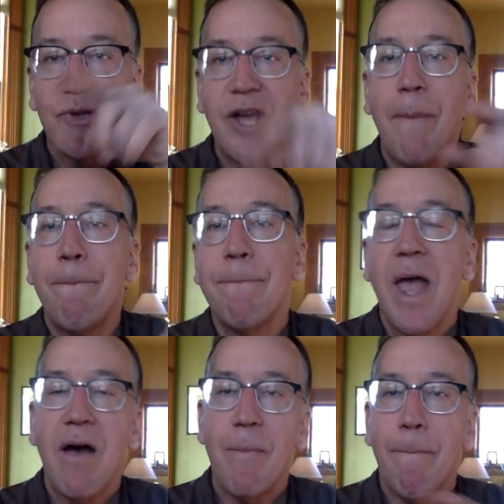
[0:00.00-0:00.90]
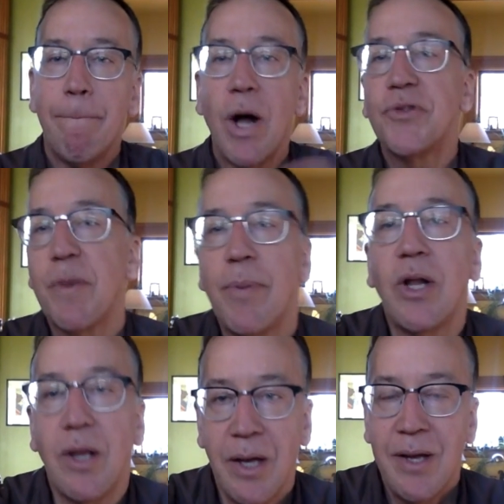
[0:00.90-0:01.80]
some
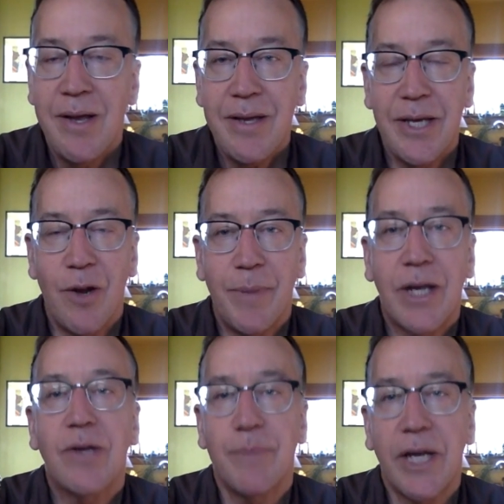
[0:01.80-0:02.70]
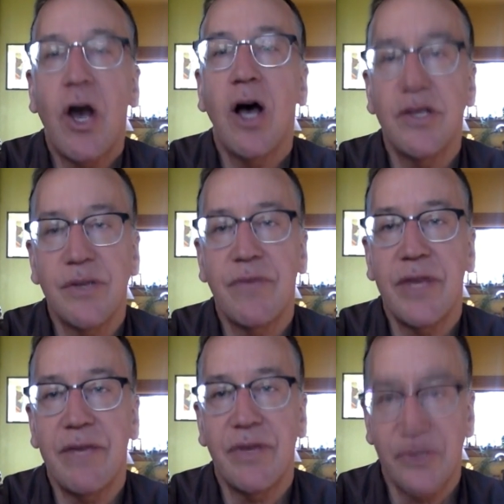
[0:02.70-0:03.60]
multiple, because of
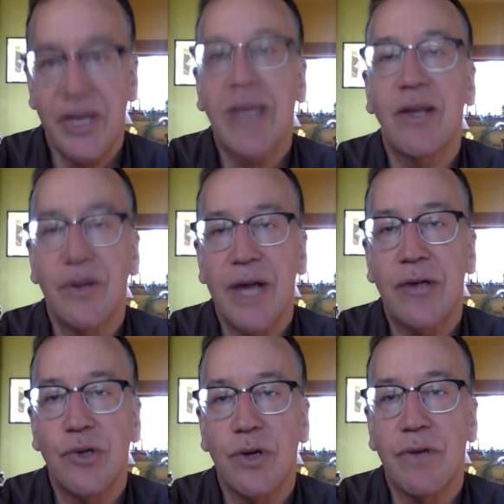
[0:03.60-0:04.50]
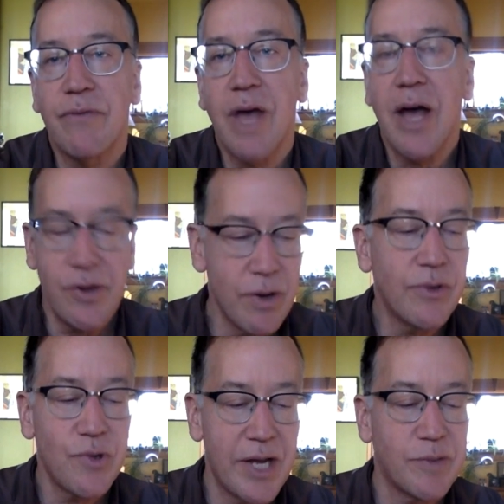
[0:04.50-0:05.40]
the vesicular nature of
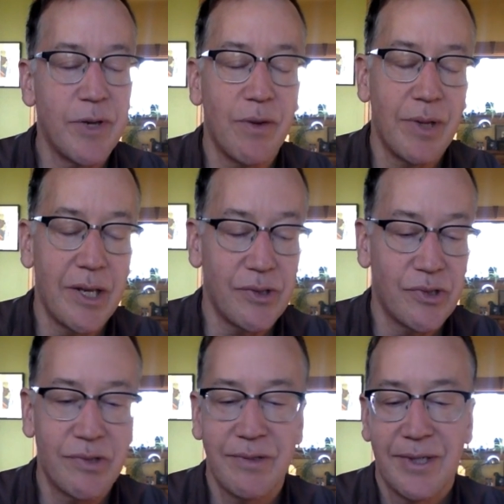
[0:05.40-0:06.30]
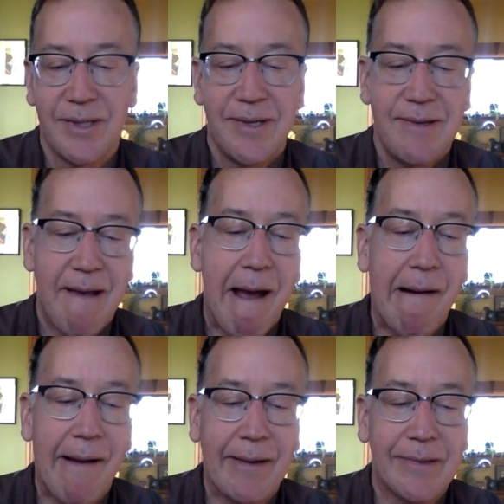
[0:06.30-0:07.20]
neurotransmitter release. All
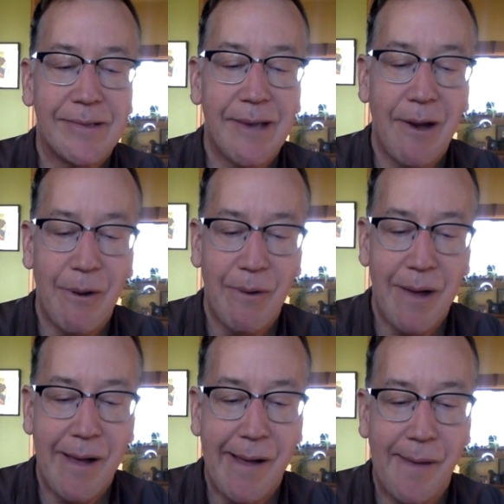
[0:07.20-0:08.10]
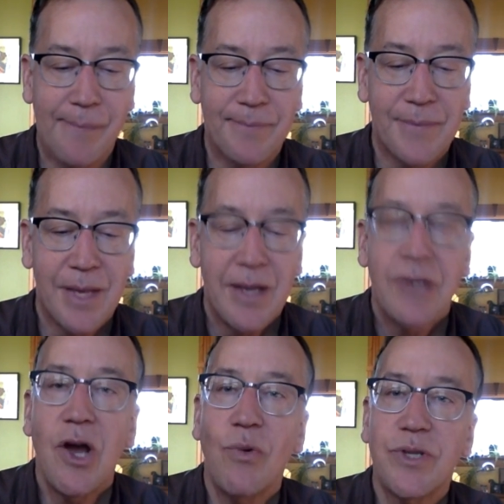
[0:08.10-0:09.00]
right, so
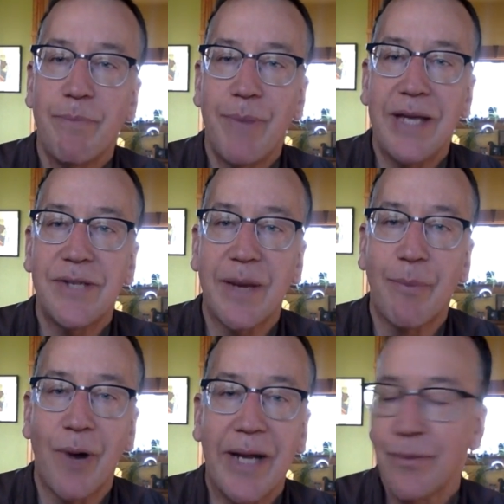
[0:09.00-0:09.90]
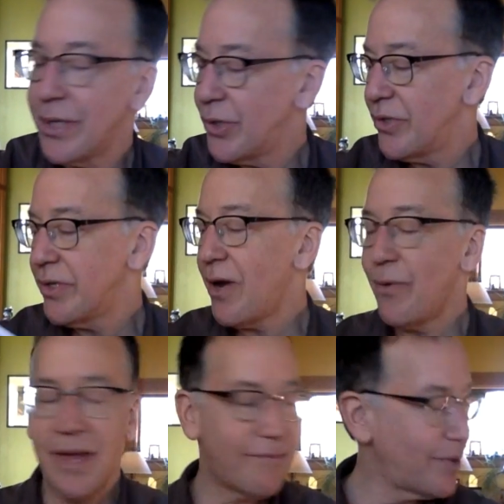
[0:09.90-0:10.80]
know some basic brain regions.
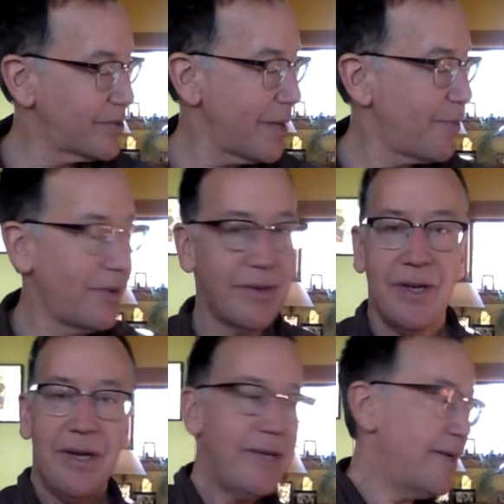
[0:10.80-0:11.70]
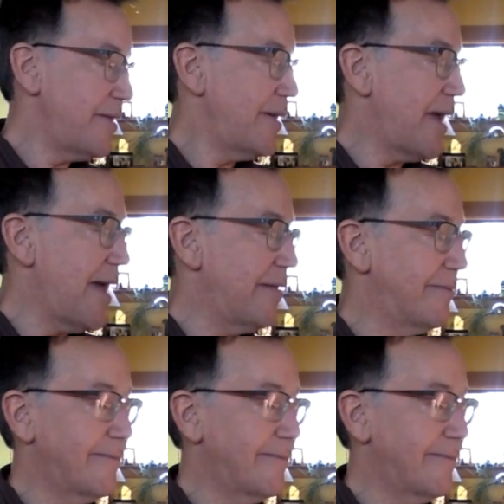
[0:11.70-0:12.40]
Know that, for example, you got,